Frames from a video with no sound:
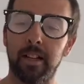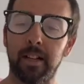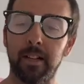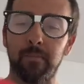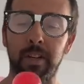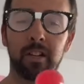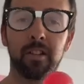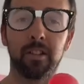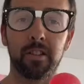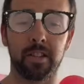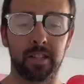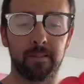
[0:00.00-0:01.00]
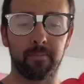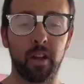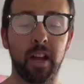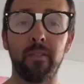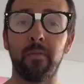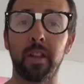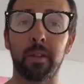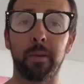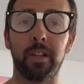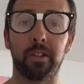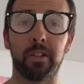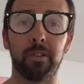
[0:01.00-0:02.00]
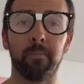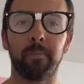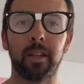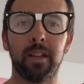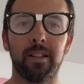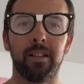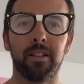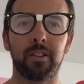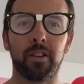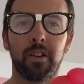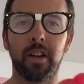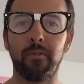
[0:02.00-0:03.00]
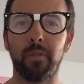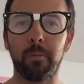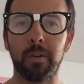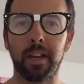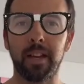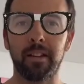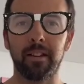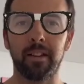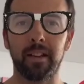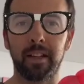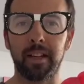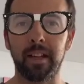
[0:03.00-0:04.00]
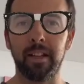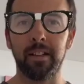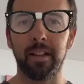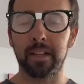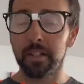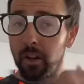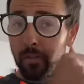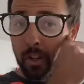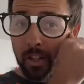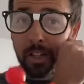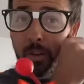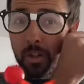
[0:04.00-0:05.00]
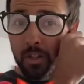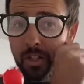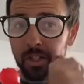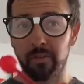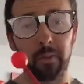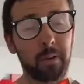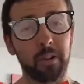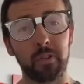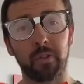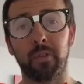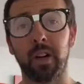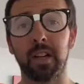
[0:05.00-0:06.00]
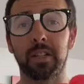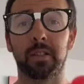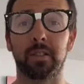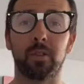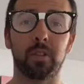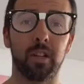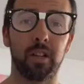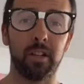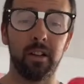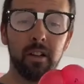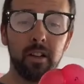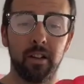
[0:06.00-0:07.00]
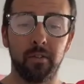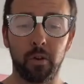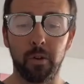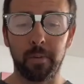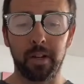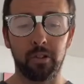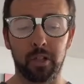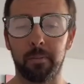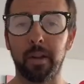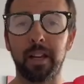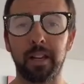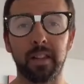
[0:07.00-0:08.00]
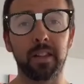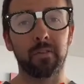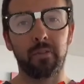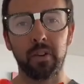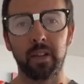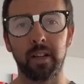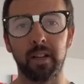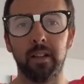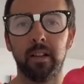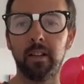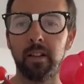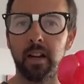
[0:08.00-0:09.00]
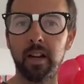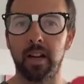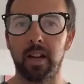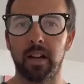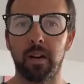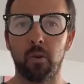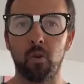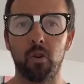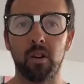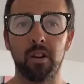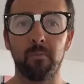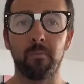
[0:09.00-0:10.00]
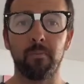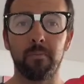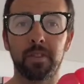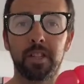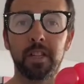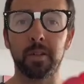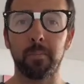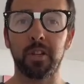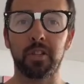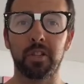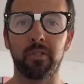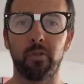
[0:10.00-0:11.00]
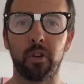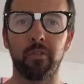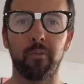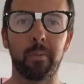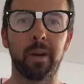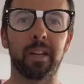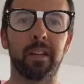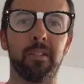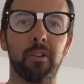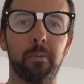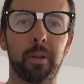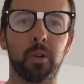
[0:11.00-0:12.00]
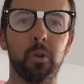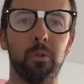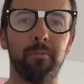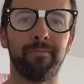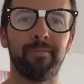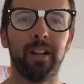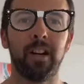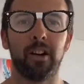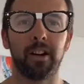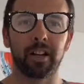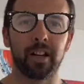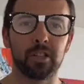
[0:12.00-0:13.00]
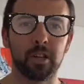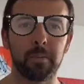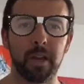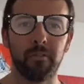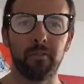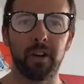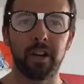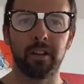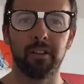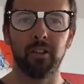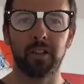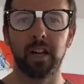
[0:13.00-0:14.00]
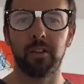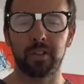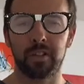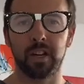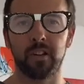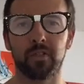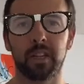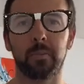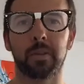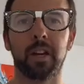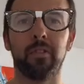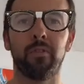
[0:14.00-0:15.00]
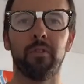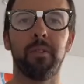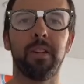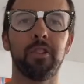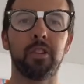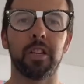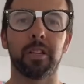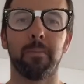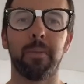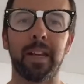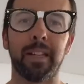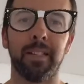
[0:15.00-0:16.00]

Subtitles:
because I have nothing better to do. So have fun with that. Again, let us know if you've got any questions, if I'm going too fast, too slow, if you want me to explain anything further, or send some pictures of what you've been making. That would be cool. Alrighty, guys. Hope you're having fun, looking after yourselves. Keep safe. Cheers. Bye.